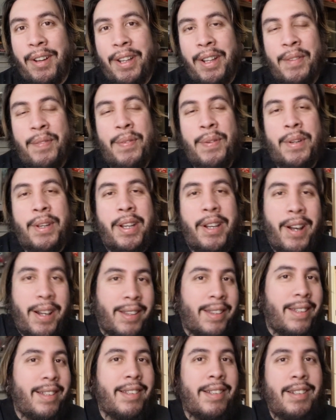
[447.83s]
And if you
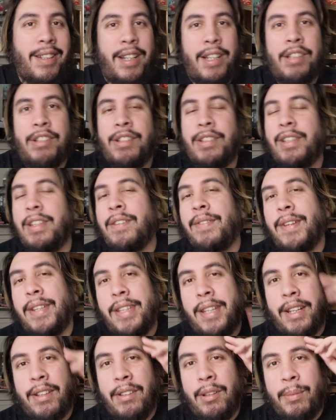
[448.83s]
caught this on IGTV,
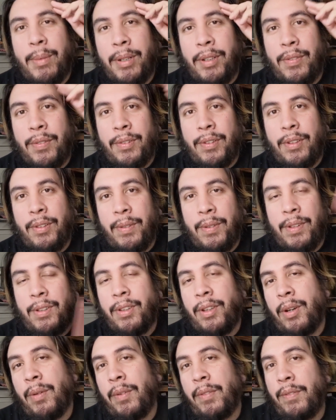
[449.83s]
thanks so much for doing
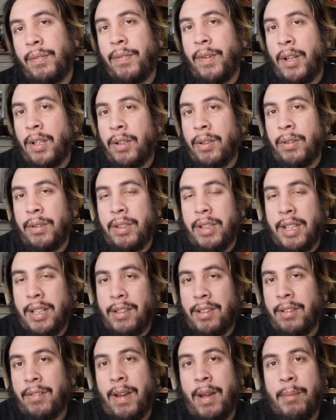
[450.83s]
so and follow the
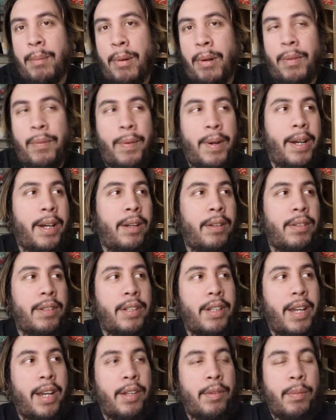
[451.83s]
Instagram profile. And you
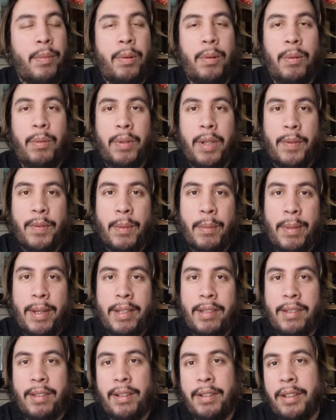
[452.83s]
guys will never
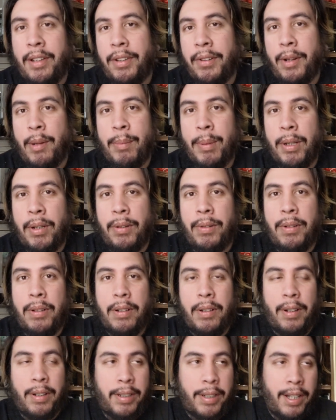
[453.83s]
miss another upload
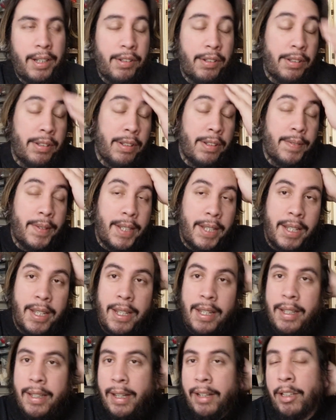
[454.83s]
on IGTV.
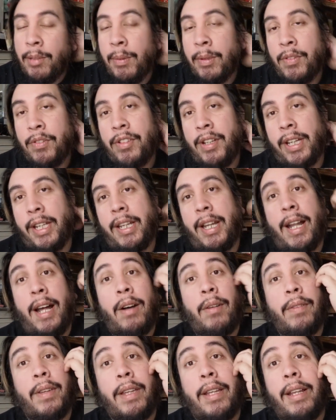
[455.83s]
Thanks so much for checking it
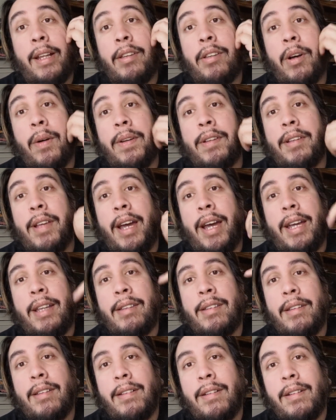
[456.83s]
out. And as always,
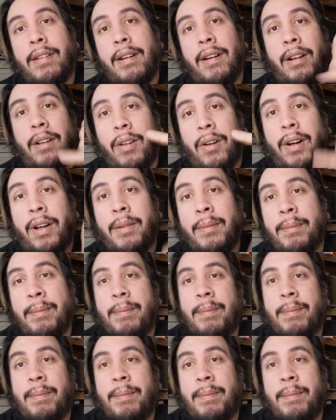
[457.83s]
guys, aloha.